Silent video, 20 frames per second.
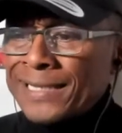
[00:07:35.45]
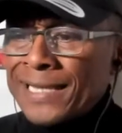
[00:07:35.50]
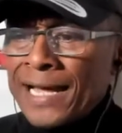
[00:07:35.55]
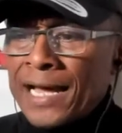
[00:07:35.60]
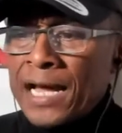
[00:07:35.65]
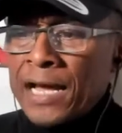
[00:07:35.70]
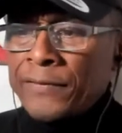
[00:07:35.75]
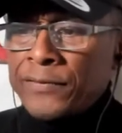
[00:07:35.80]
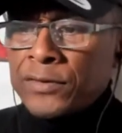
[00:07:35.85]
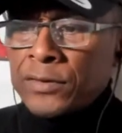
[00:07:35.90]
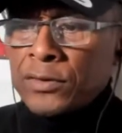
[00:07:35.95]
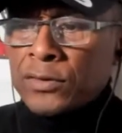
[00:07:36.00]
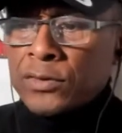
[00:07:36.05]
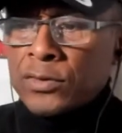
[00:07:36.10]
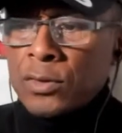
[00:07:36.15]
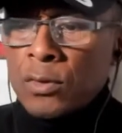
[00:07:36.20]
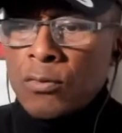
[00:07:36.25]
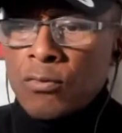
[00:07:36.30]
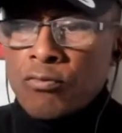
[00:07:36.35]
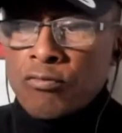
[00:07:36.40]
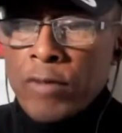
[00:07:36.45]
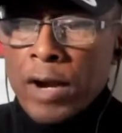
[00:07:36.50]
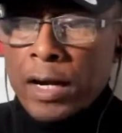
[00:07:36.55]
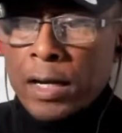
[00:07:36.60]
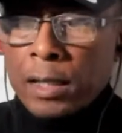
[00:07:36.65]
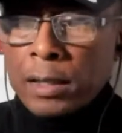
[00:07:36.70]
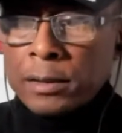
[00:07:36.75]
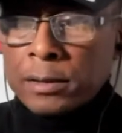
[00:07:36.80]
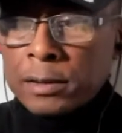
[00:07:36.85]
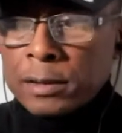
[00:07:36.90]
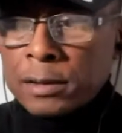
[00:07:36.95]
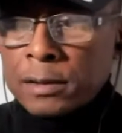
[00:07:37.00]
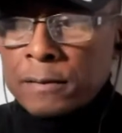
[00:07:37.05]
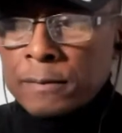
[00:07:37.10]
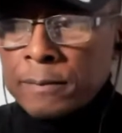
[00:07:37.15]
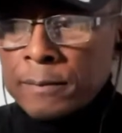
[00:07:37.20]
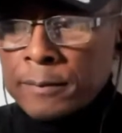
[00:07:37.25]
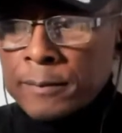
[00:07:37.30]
lives so reckless?